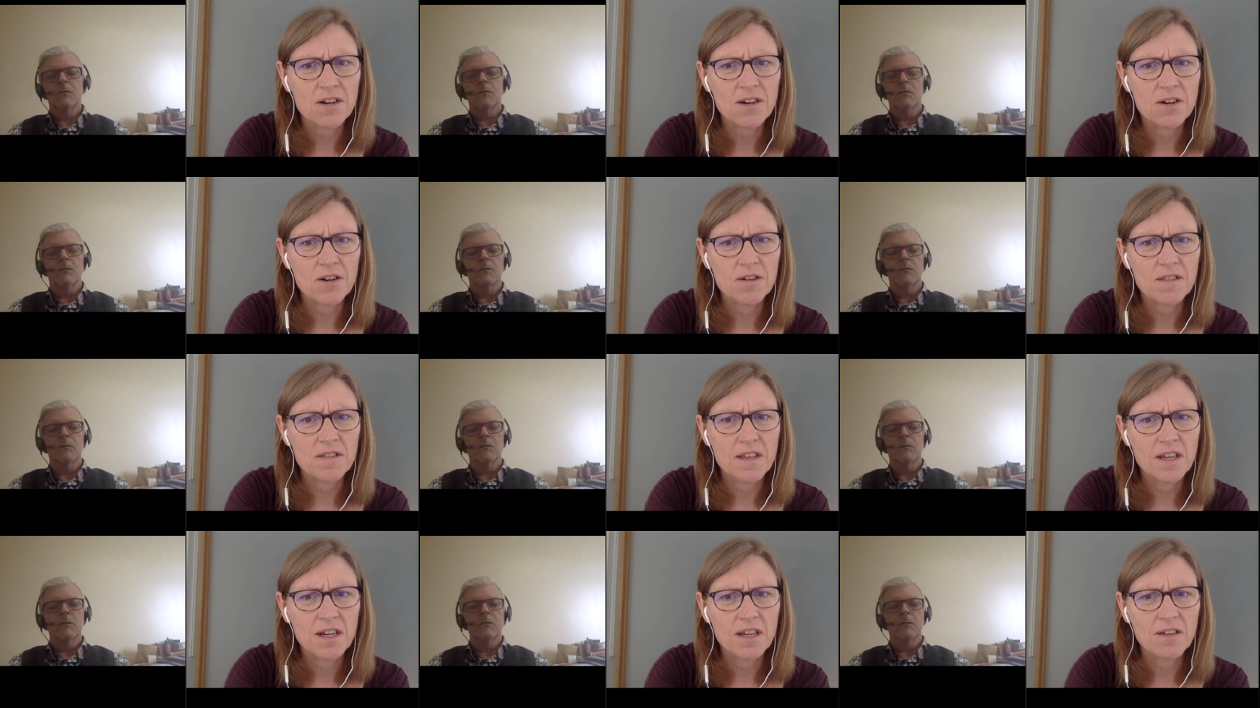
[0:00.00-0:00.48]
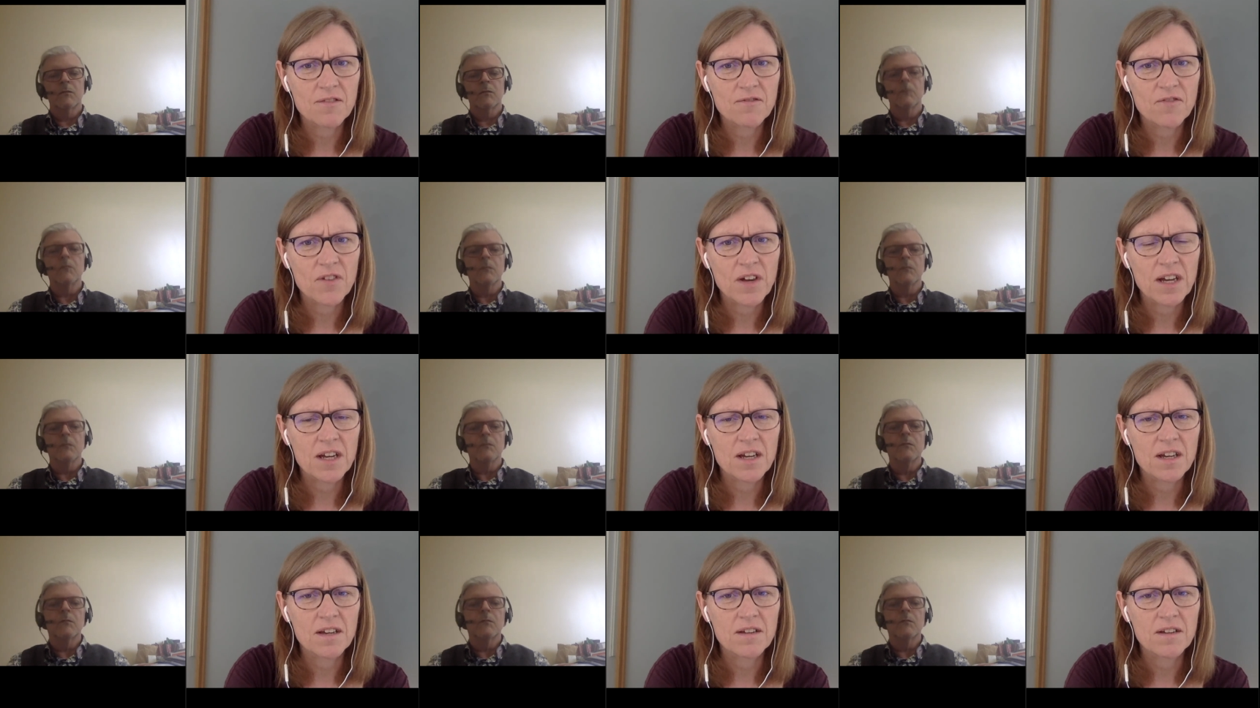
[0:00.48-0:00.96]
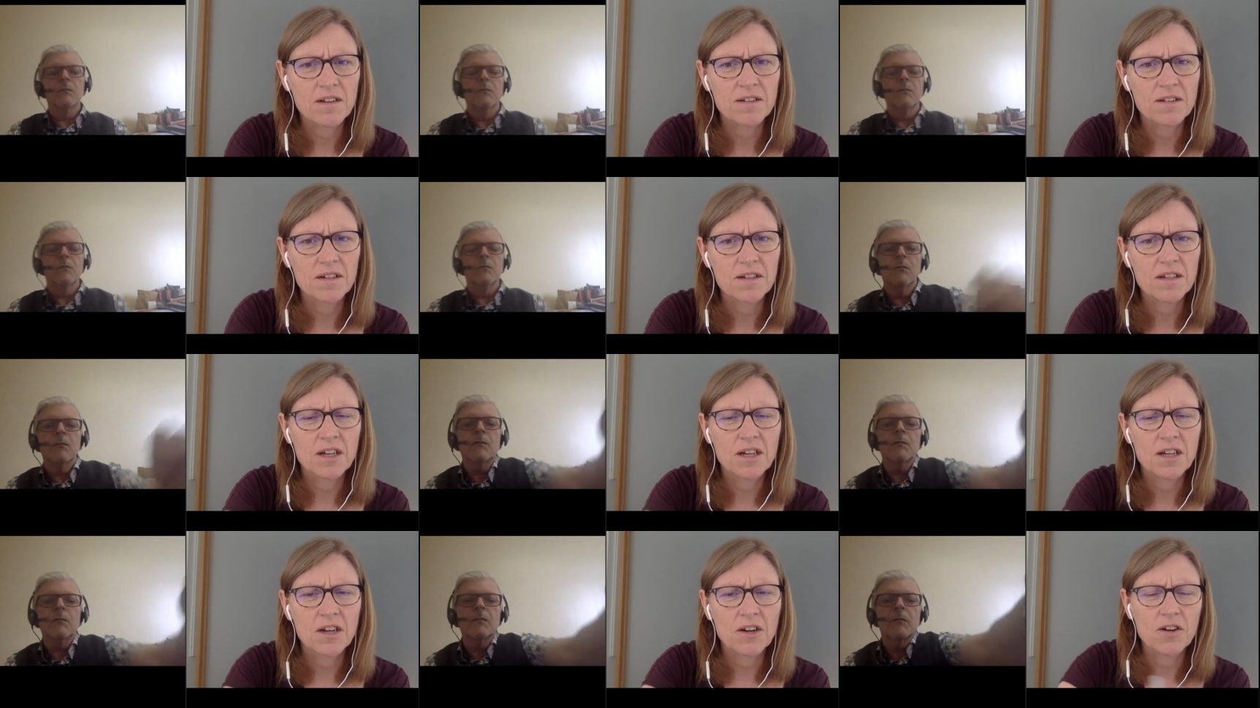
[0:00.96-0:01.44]
Speaker 1: that are that have uh,
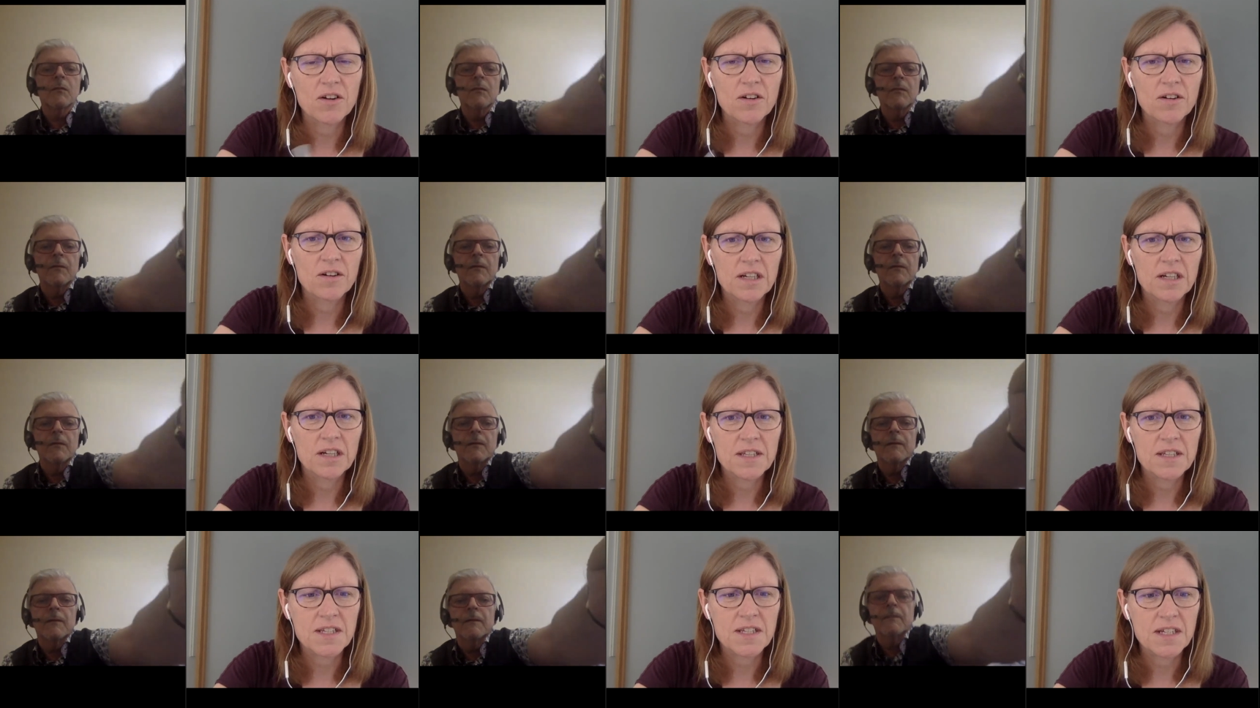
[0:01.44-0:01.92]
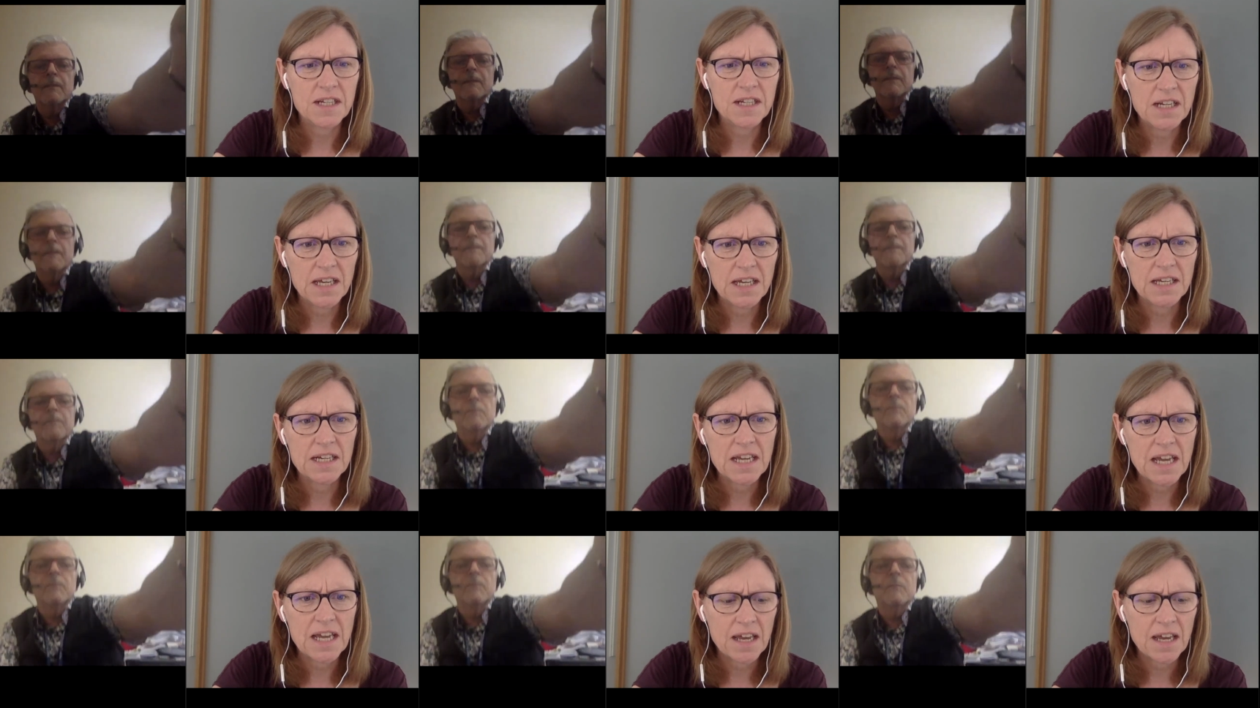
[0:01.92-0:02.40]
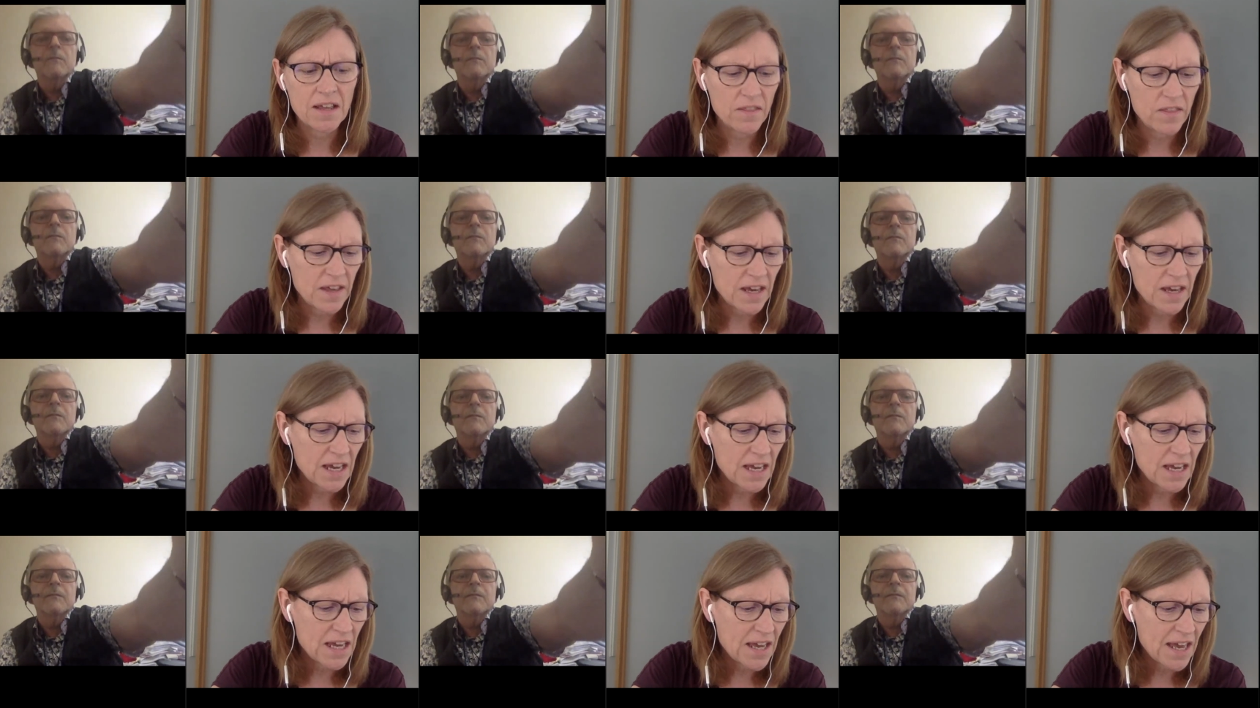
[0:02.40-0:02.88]
are listening in, and
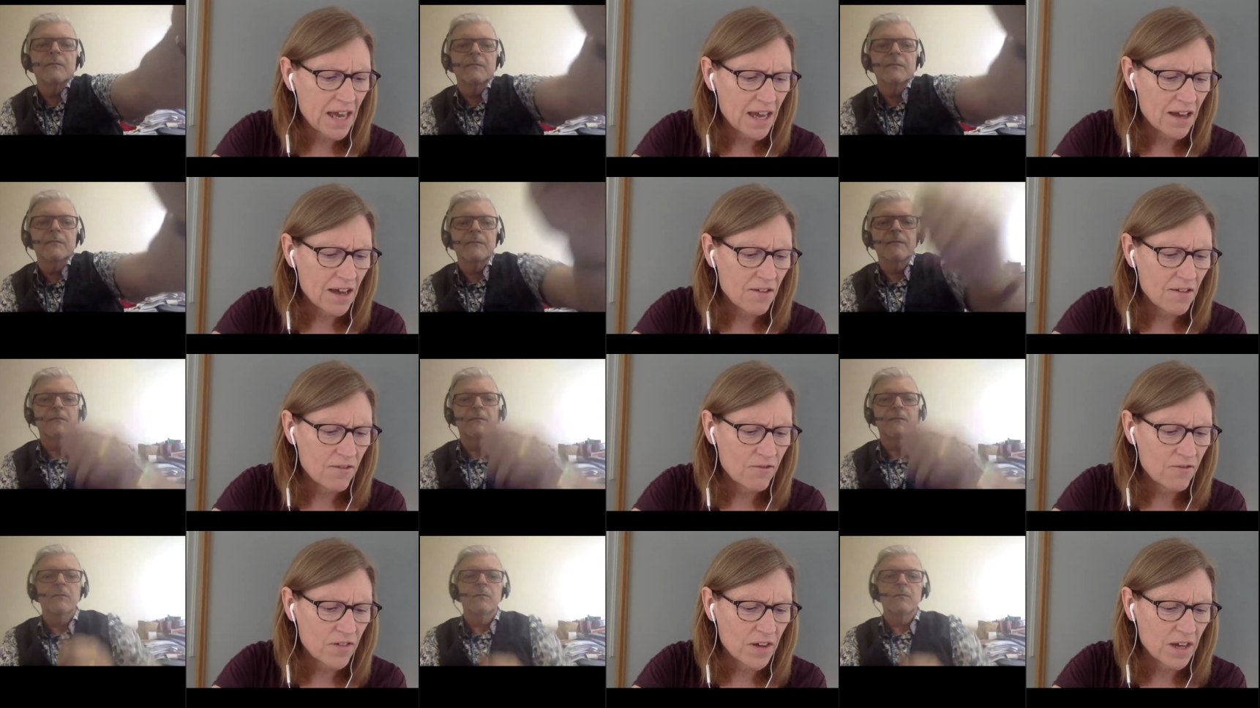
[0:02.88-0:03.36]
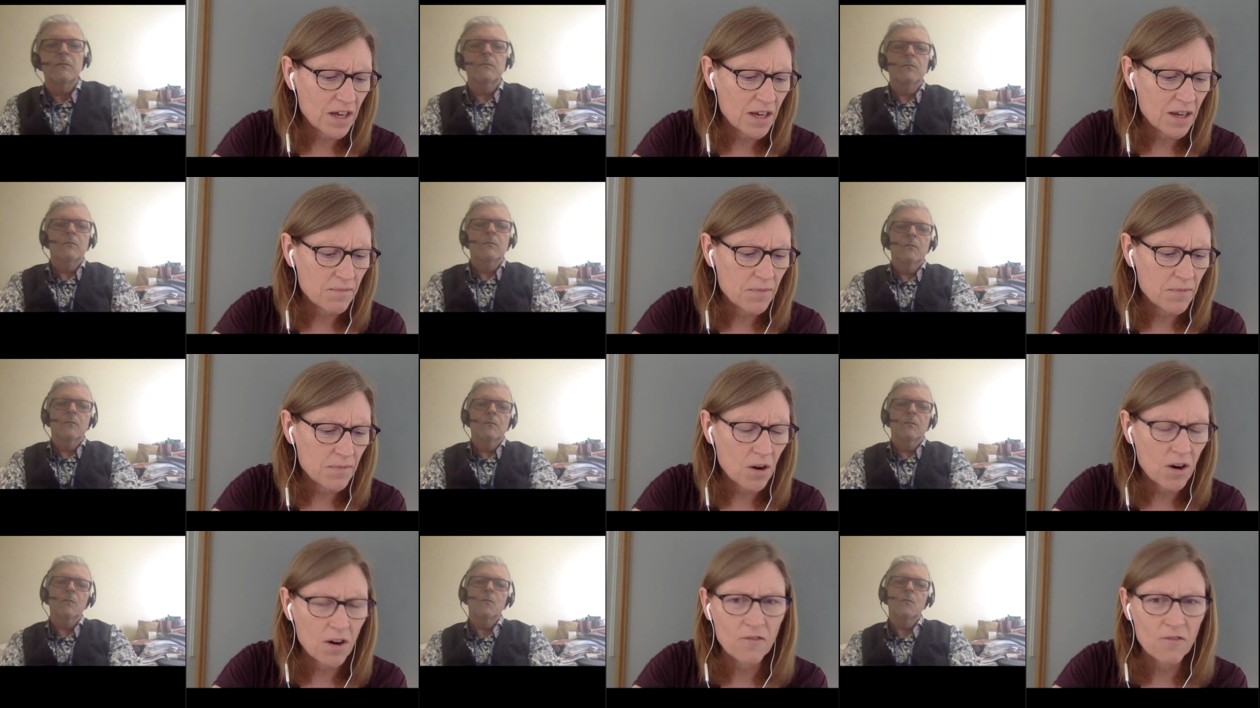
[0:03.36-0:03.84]
they have um,